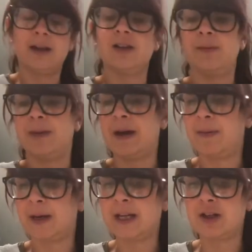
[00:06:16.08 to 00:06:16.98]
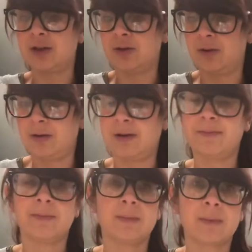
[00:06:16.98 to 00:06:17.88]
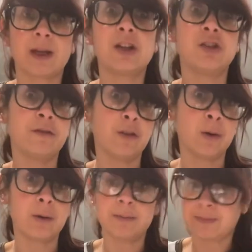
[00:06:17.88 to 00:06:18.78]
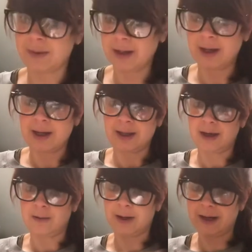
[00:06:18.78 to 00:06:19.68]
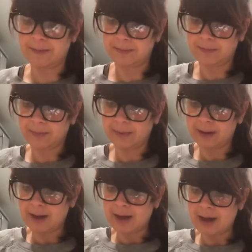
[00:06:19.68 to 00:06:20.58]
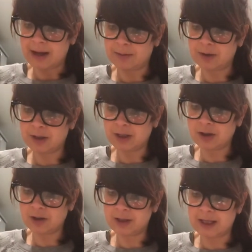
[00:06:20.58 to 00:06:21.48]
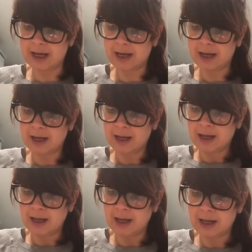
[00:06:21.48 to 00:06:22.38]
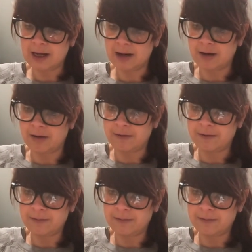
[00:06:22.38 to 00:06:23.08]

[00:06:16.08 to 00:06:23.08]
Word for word: uh, kitchen paper, kitchen top, kitchen foil. There we go. I'm just going to cut it in half.